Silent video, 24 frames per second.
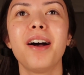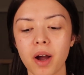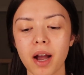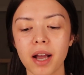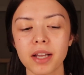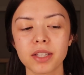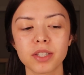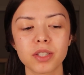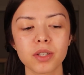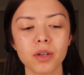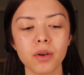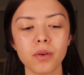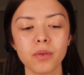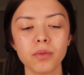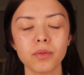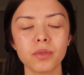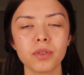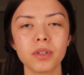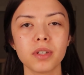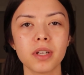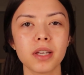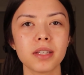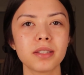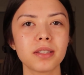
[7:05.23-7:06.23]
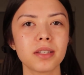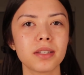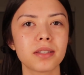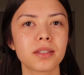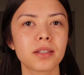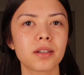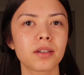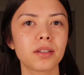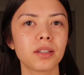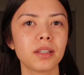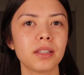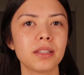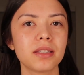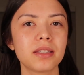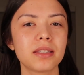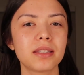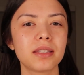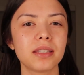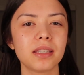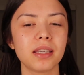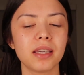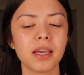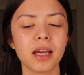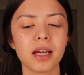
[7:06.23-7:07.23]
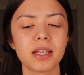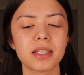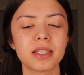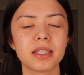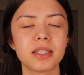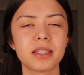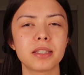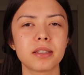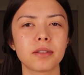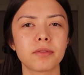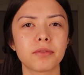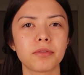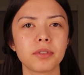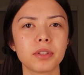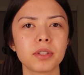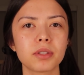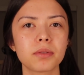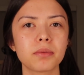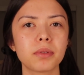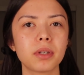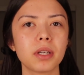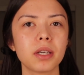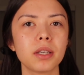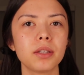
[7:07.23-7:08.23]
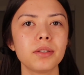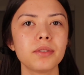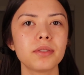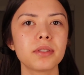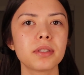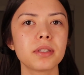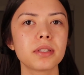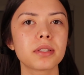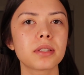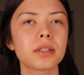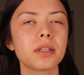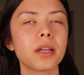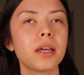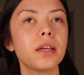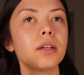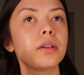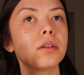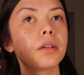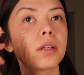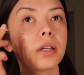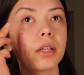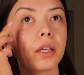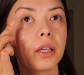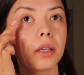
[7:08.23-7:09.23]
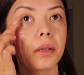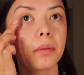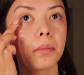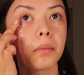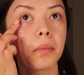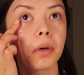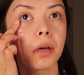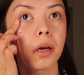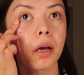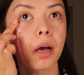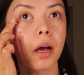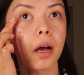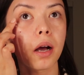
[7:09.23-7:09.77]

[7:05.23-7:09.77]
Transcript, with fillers: I don't necessarily see a difference when I use this night cream.